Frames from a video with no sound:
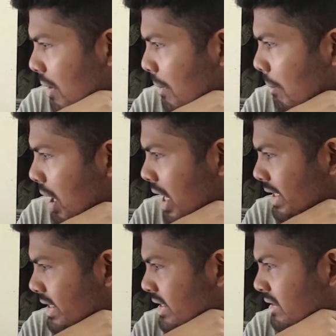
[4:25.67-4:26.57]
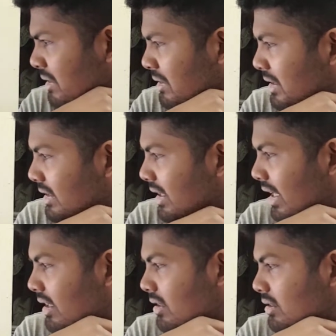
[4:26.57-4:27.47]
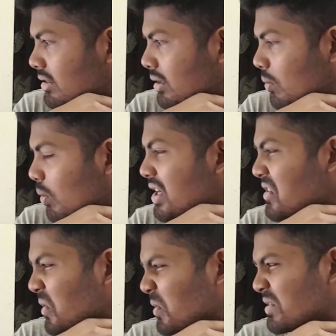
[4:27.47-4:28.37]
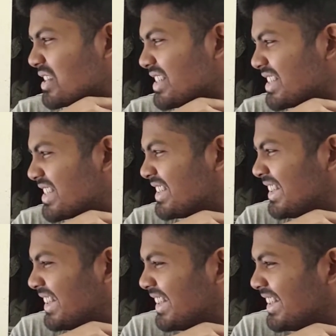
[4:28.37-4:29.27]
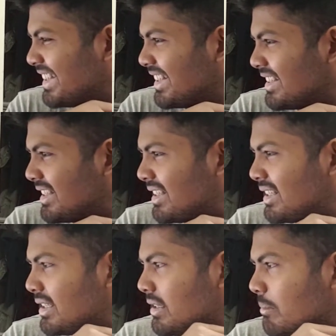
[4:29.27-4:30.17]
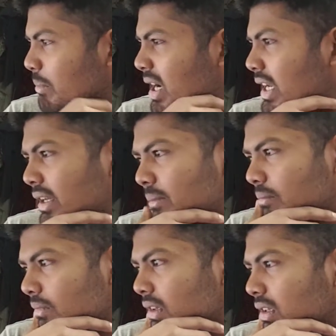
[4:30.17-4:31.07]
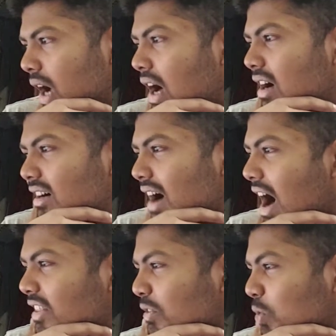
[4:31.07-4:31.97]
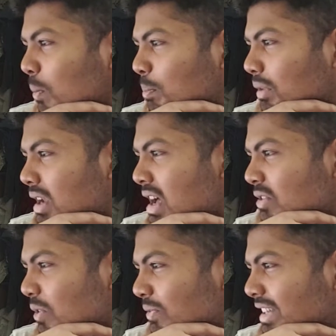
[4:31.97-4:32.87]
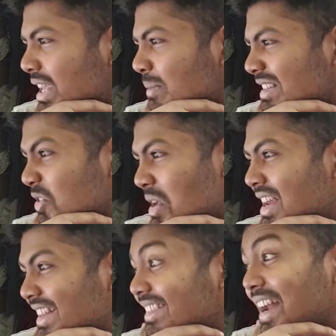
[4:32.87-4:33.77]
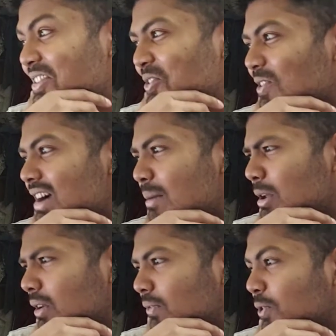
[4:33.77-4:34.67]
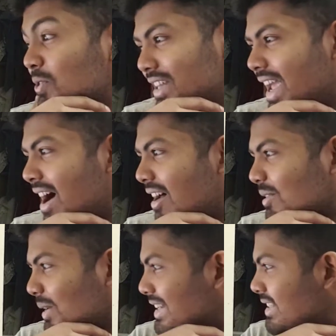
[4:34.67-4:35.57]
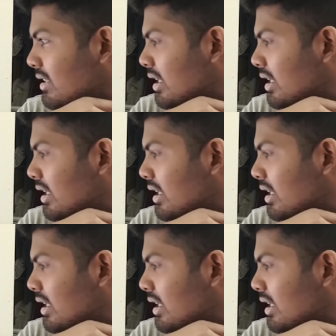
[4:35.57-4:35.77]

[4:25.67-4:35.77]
buys? Like, what nonsense. Merlin, are the top class of demons really that strong? I mean, of course they are, right?